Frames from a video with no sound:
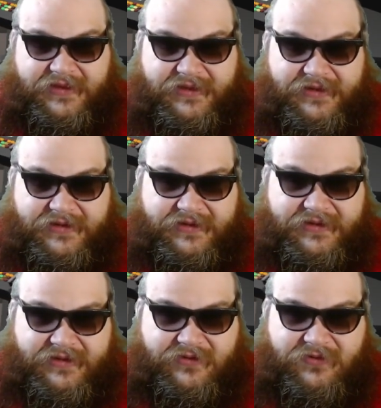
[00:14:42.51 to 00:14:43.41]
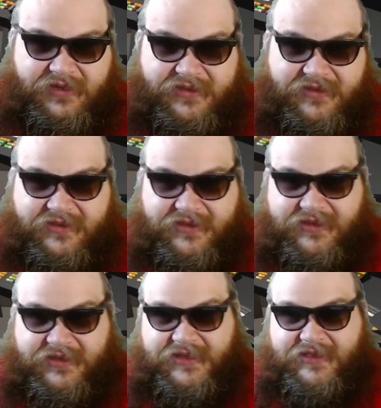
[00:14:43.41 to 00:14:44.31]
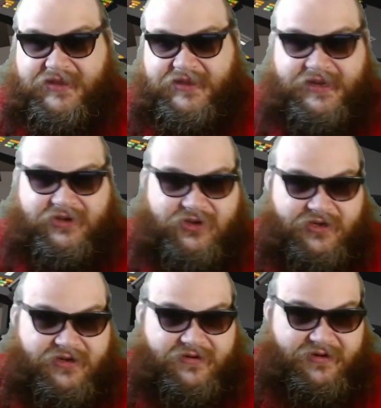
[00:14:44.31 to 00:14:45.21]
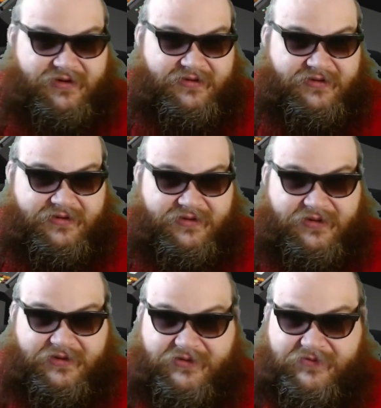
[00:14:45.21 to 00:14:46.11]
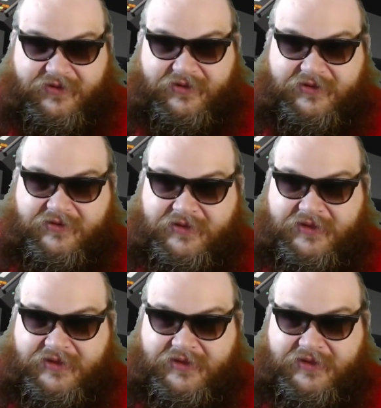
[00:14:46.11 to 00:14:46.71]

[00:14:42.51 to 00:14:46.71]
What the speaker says: and we get to see inside engineering of the